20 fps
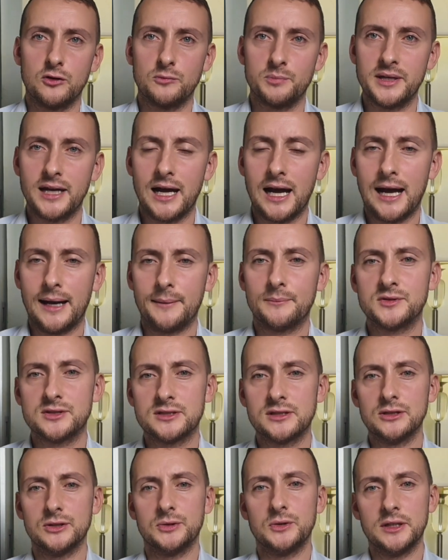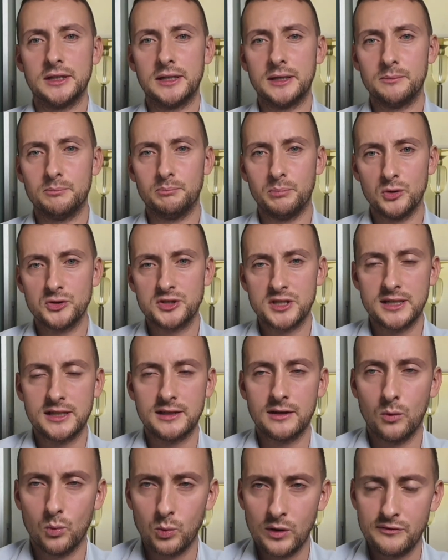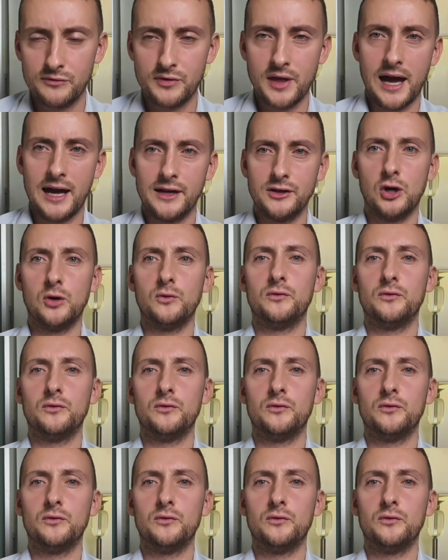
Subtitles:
I would be absolutely buzzing with that,